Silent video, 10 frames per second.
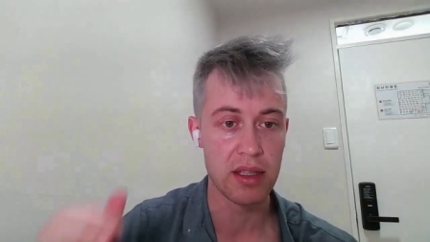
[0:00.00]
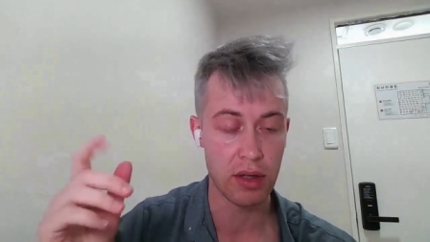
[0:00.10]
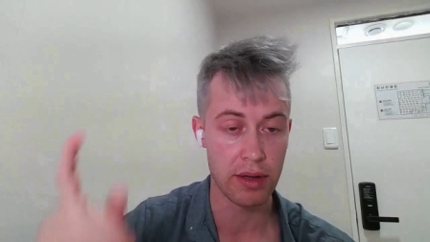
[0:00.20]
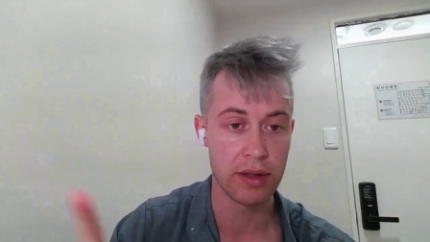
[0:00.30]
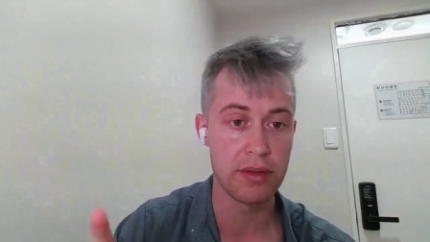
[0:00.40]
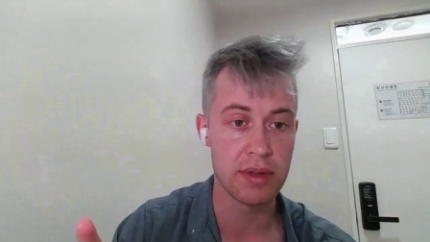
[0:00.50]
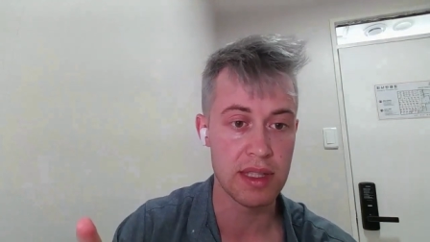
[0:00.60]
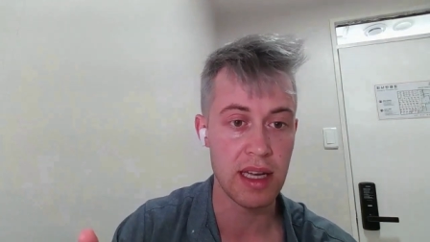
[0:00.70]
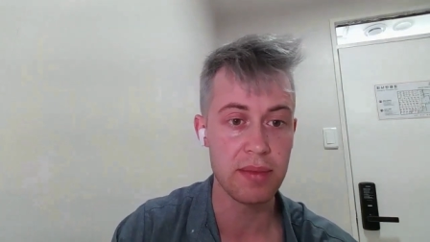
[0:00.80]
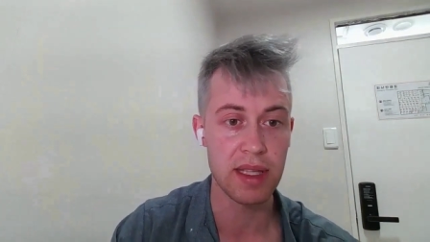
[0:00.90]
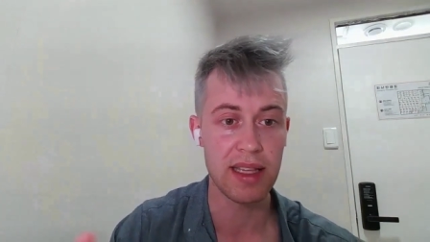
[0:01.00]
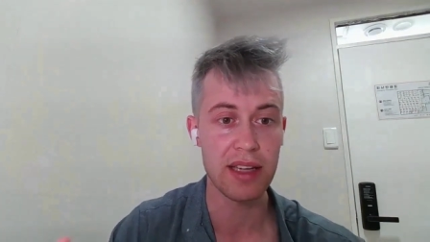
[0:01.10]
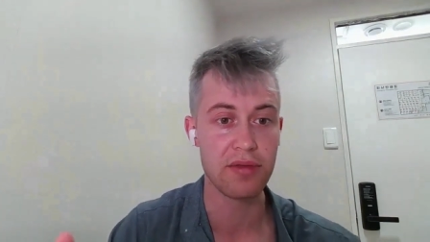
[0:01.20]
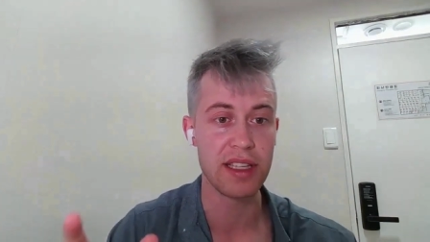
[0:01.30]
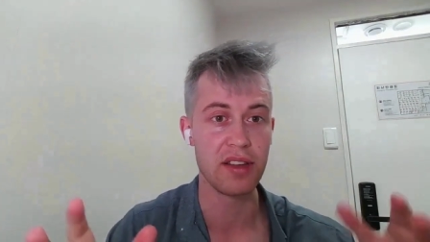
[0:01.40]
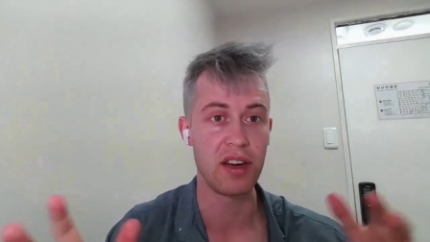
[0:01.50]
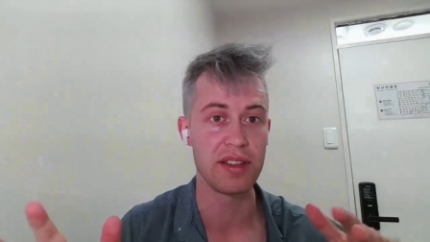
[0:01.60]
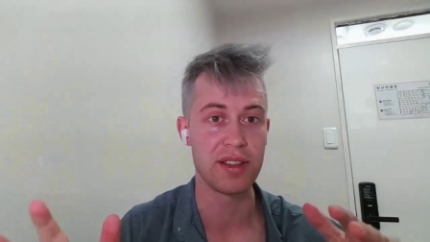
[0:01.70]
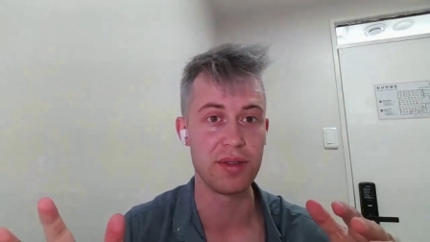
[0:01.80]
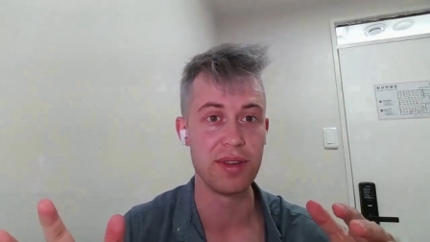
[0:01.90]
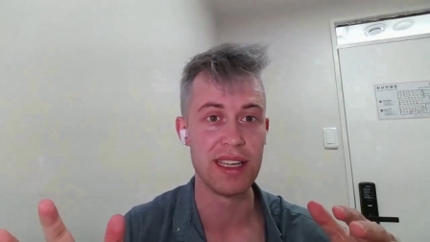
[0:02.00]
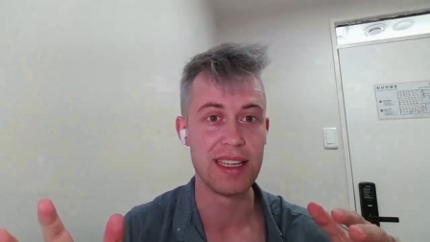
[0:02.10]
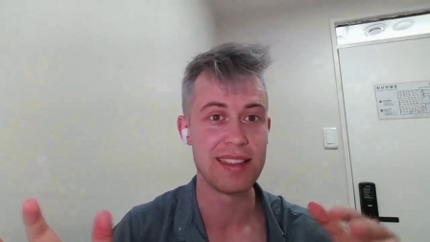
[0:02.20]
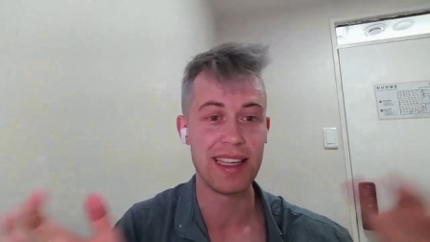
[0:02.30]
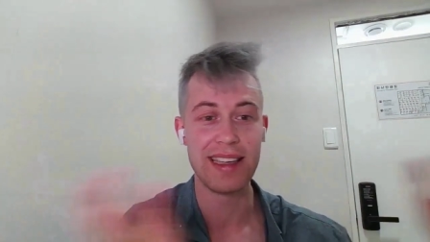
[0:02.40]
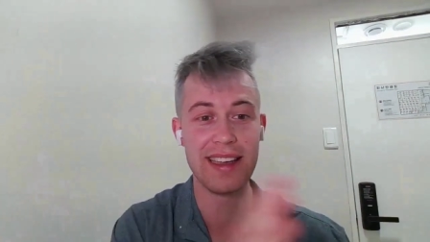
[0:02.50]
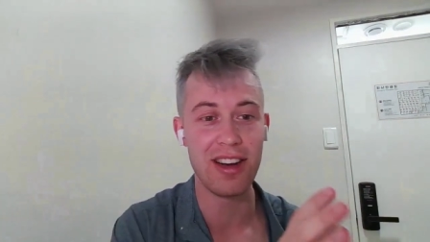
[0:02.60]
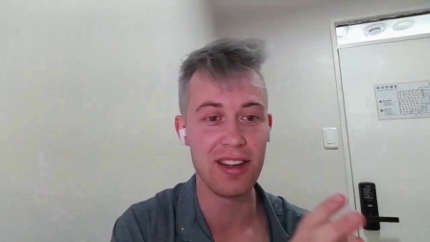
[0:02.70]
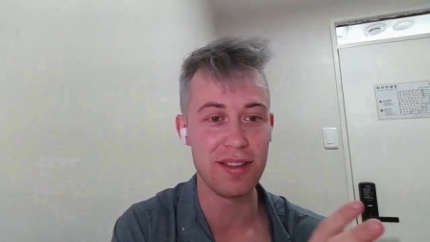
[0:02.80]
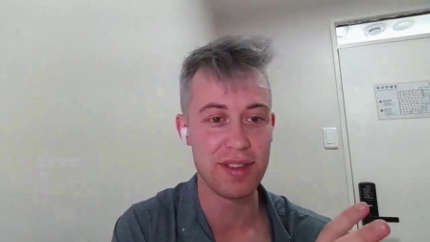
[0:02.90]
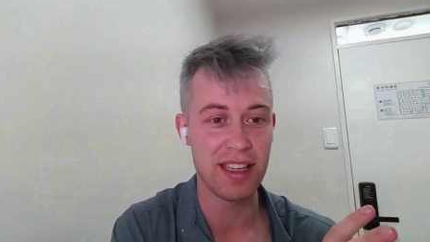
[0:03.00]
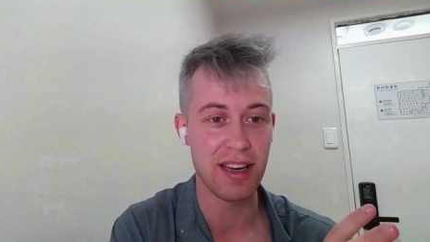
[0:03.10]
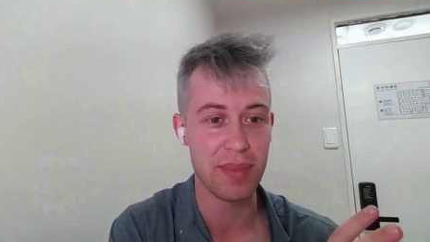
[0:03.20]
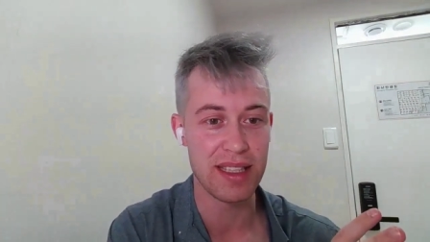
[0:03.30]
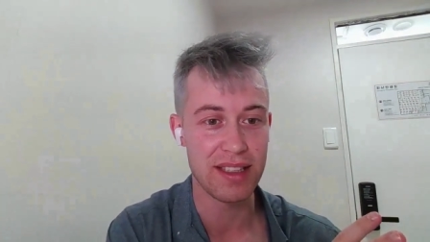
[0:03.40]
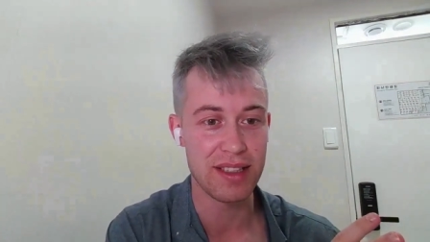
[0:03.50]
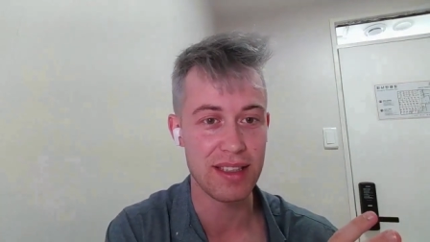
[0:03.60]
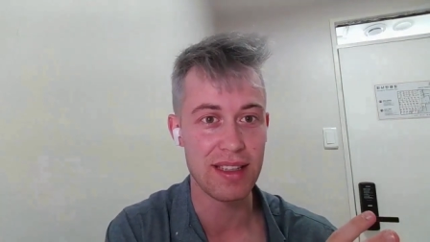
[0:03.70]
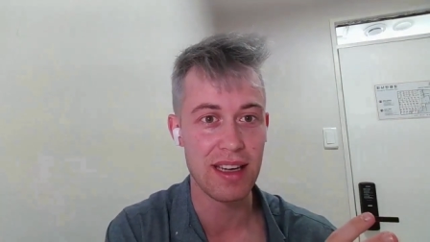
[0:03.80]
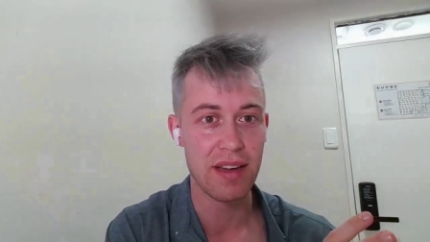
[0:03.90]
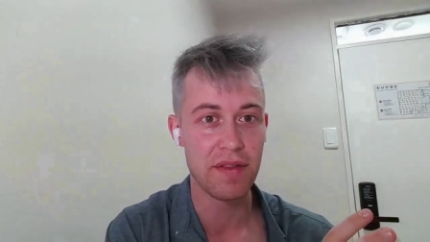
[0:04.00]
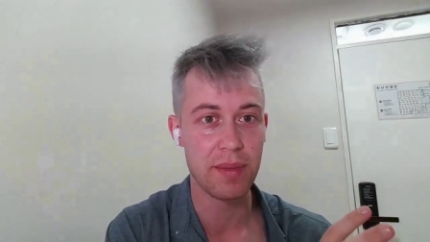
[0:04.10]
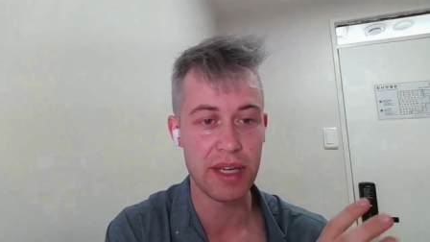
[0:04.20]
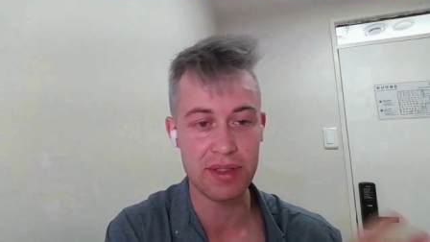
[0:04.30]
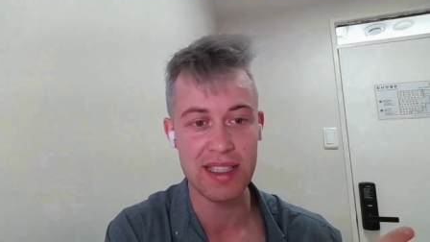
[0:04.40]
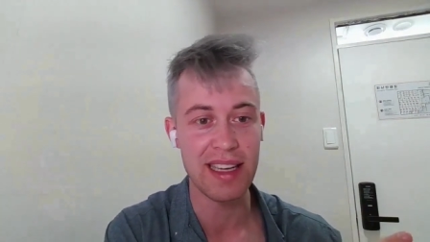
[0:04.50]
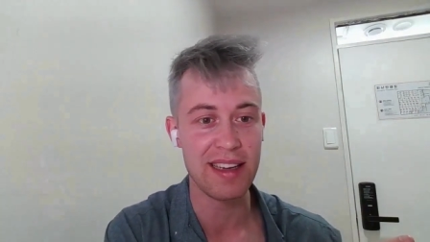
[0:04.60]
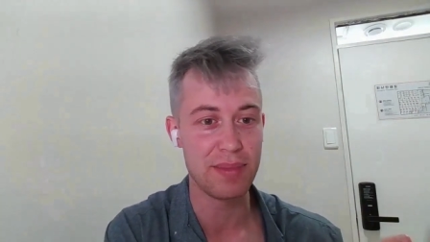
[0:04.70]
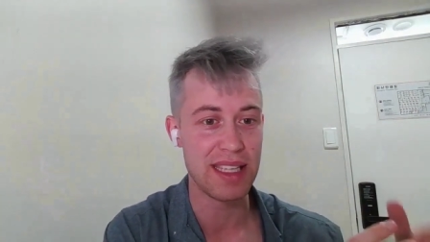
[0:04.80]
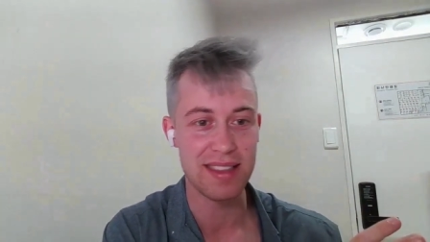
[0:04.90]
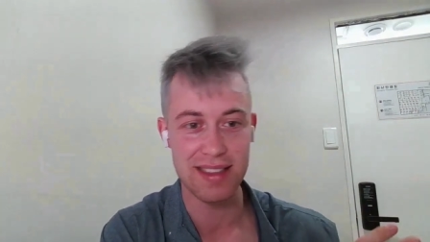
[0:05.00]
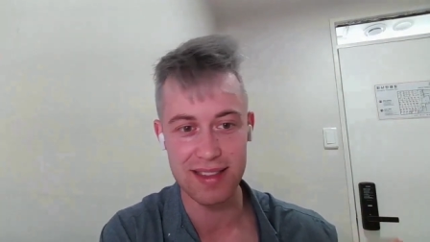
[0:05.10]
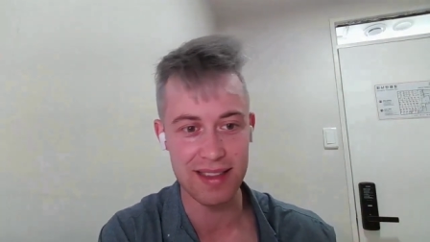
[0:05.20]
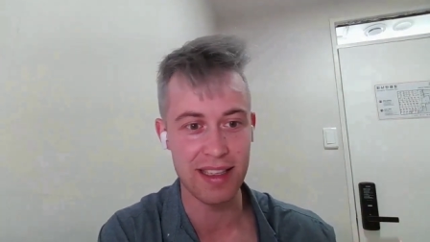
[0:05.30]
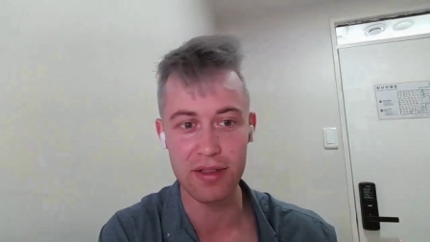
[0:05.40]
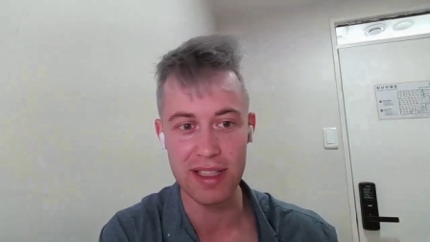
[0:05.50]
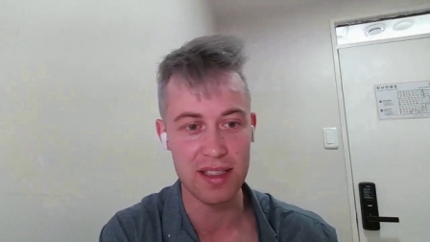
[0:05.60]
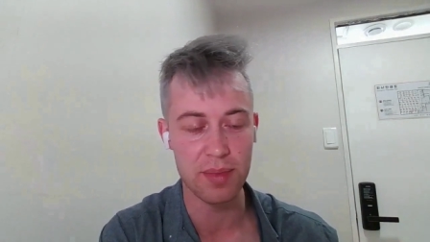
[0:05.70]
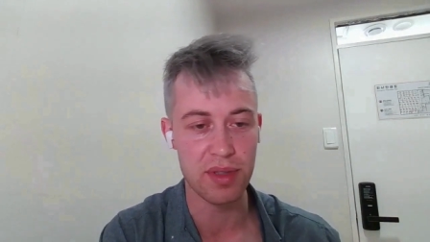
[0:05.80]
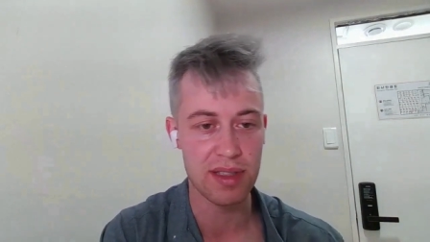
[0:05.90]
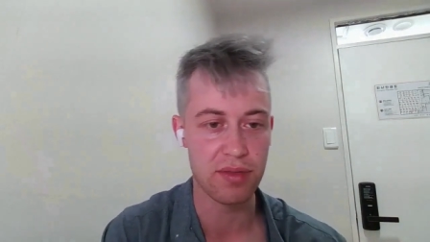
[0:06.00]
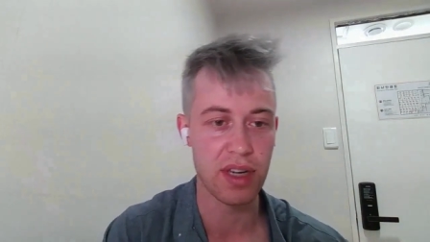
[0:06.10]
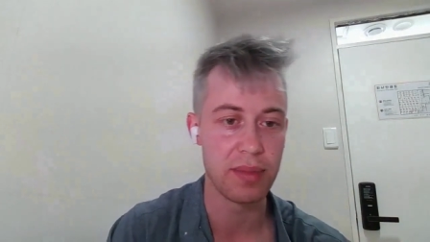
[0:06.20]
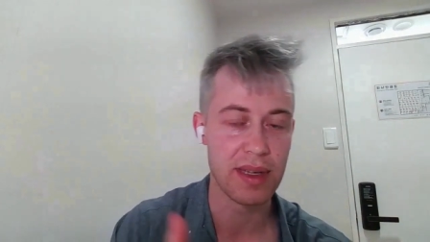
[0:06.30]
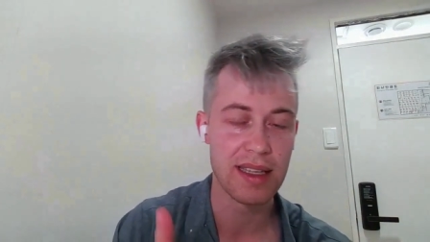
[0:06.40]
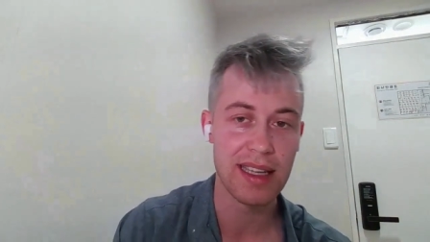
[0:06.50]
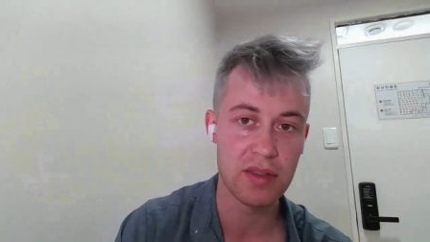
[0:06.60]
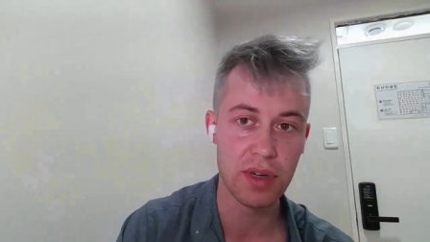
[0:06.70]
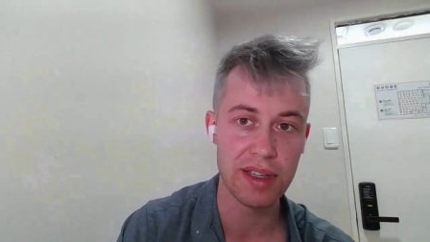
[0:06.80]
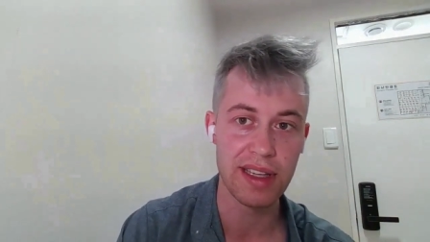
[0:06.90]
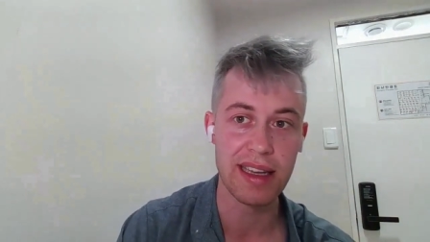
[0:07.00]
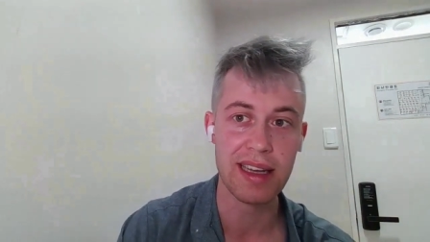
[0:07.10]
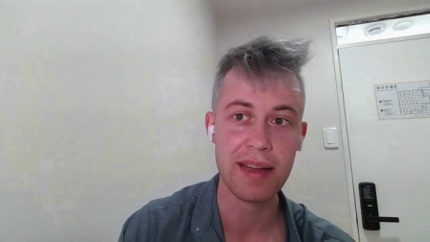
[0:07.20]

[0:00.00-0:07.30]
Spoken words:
So I would use them, and that way you're also taking all of the competition from Outsera because they only support Stripe. That's one thing.